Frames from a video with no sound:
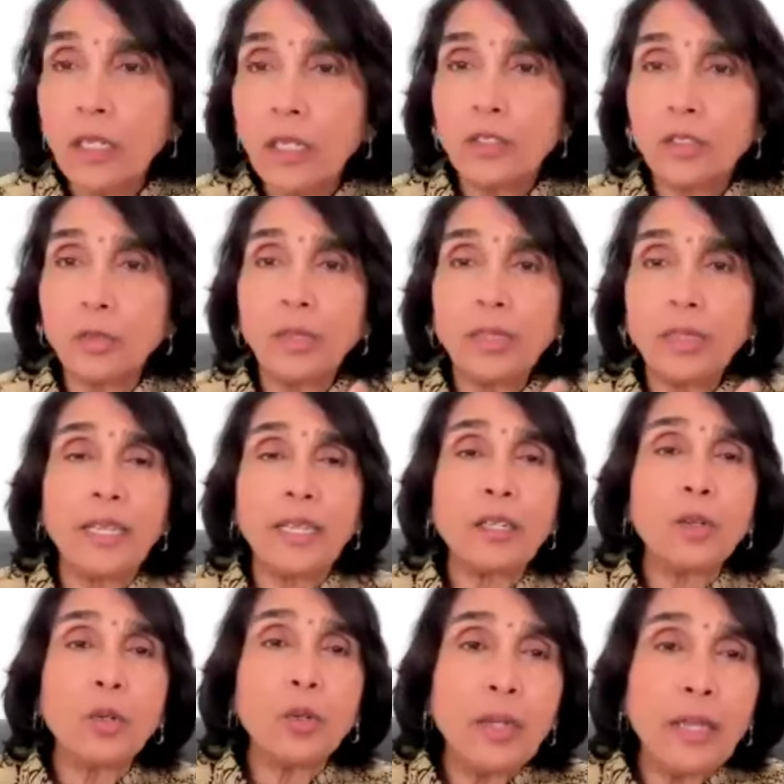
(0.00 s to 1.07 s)
So we then
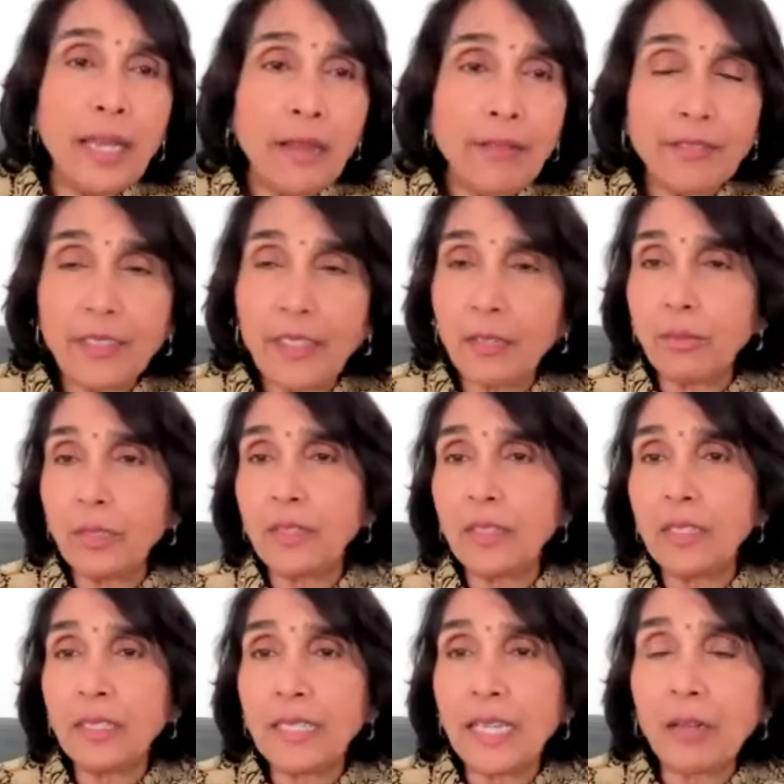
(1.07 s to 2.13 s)
go left and we
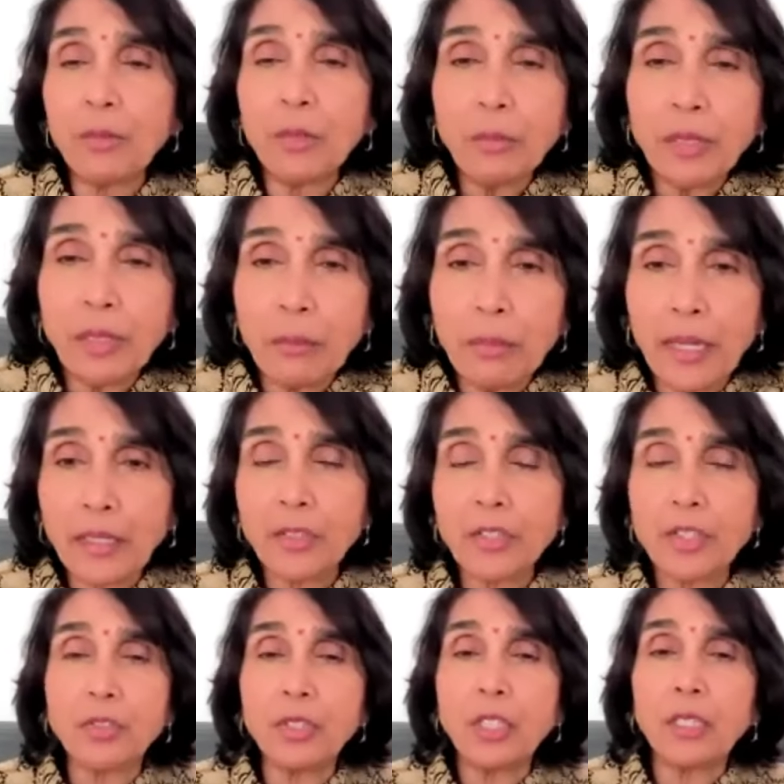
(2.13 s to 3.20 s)
think that will be a better
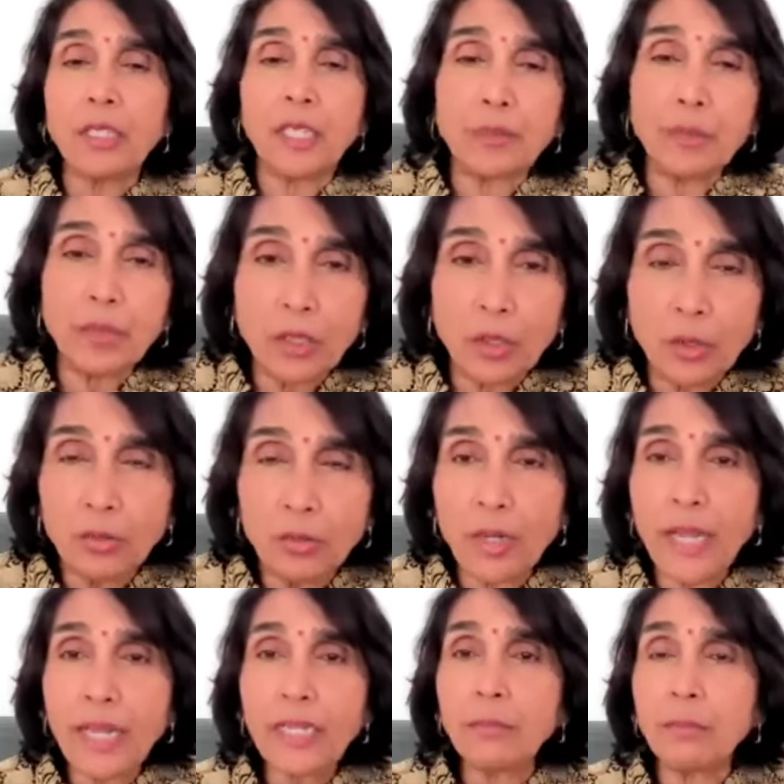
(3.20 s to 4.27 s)
street. Then we go
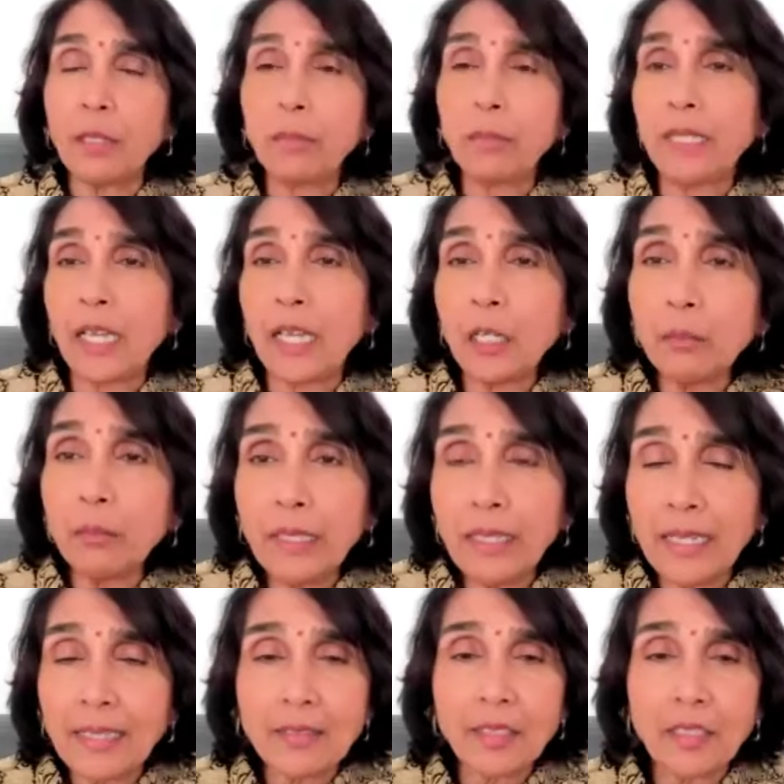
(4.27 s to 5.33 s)
right. Maybe that'll be
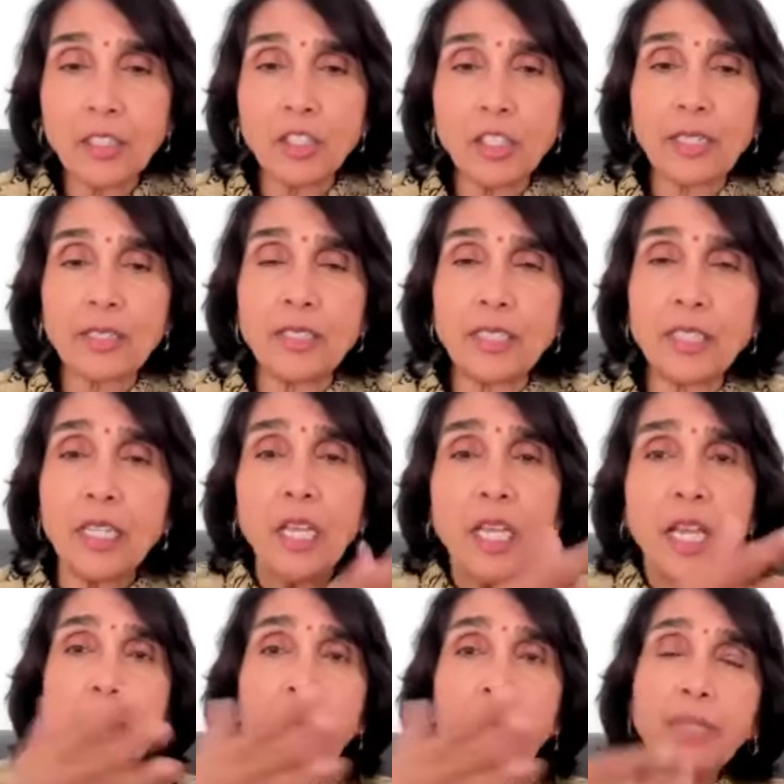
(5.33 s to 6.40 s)
less congested.
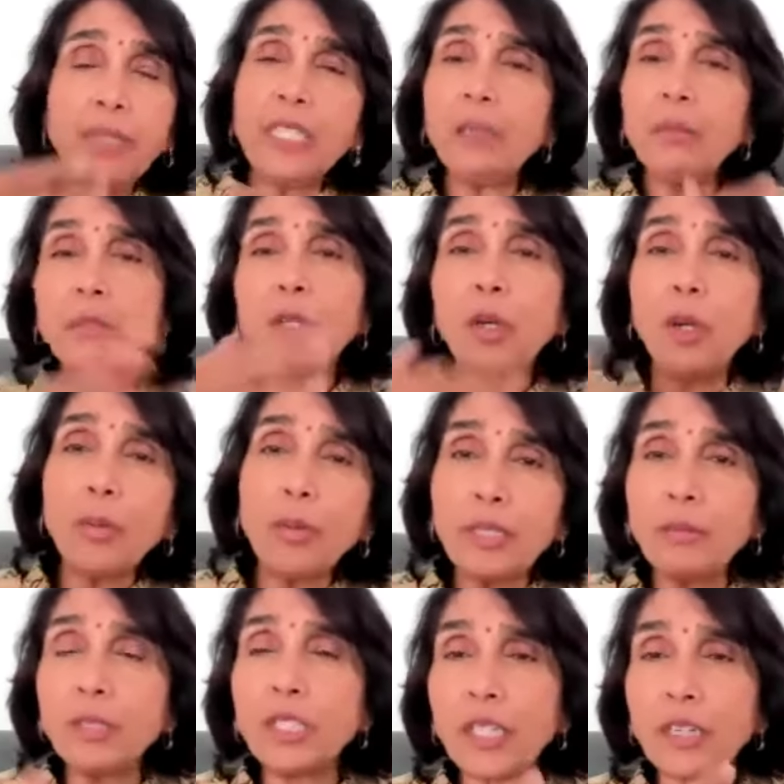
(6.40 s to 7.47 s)
And we keep going,
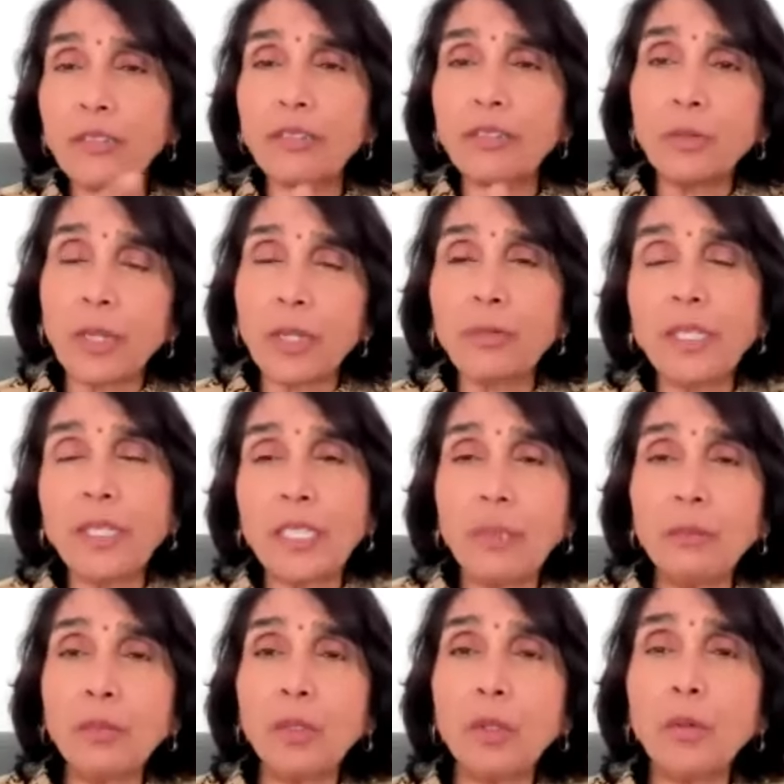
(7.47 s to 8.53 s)
whichever way we
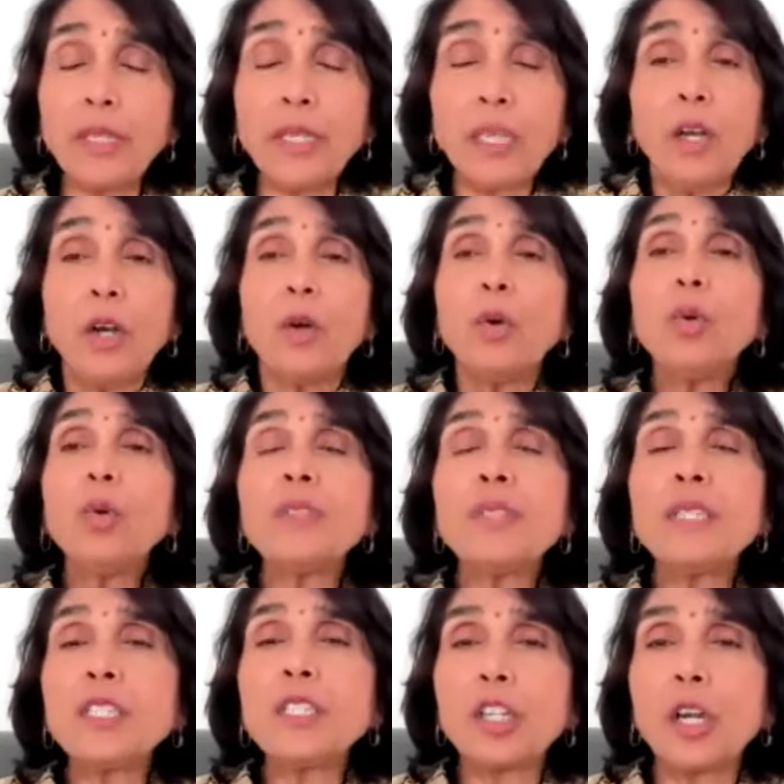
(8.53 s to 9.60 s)
keep going. Who's
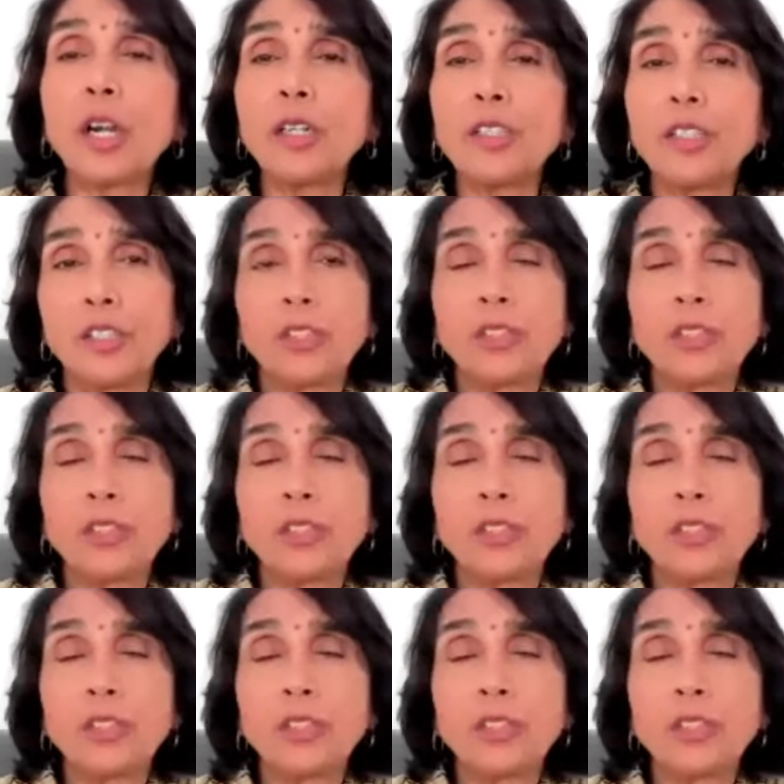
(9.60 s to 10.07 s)
in charge?